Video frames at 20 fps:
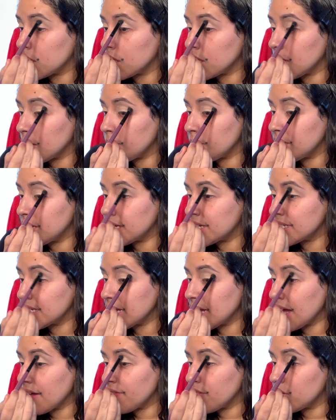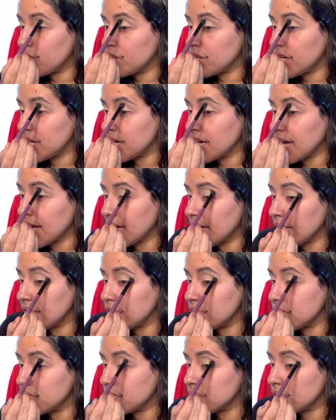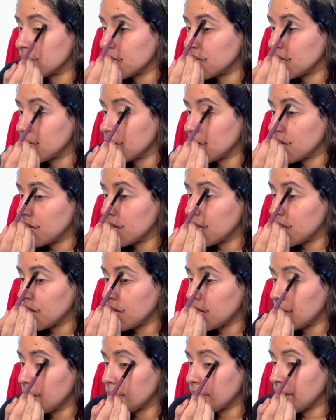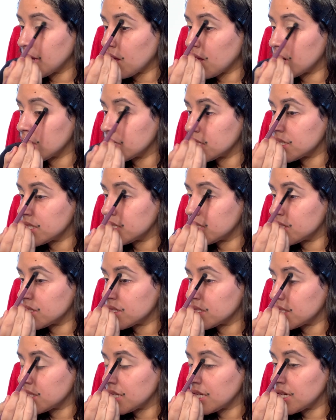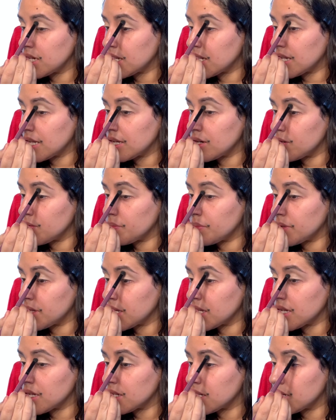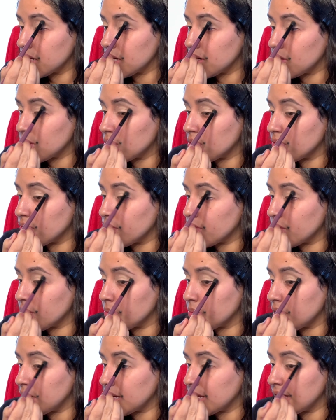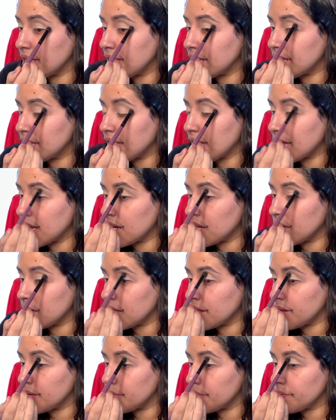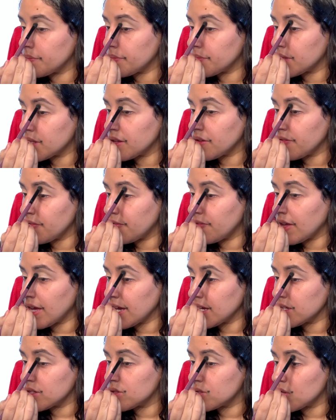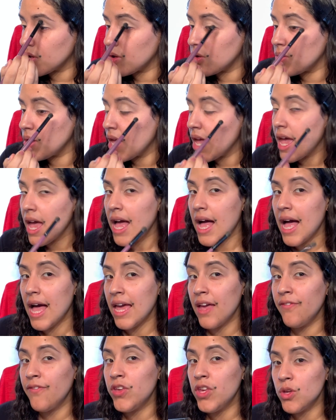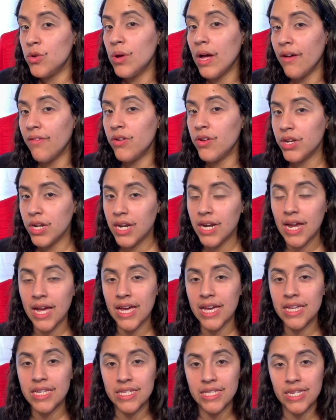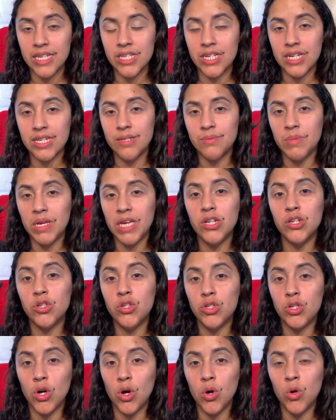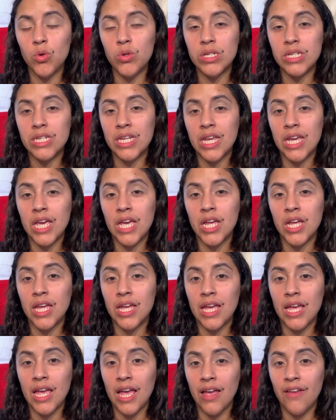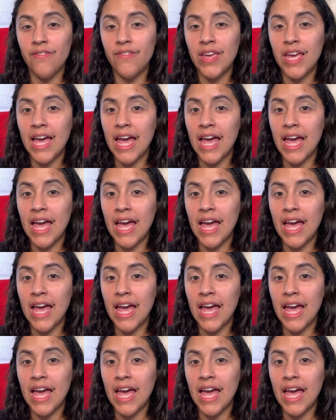And because I have hooded eyes, um, I honestly just need a little bit in order for me to get that um, effect. So if you have hooded eyes such as me, don't heavy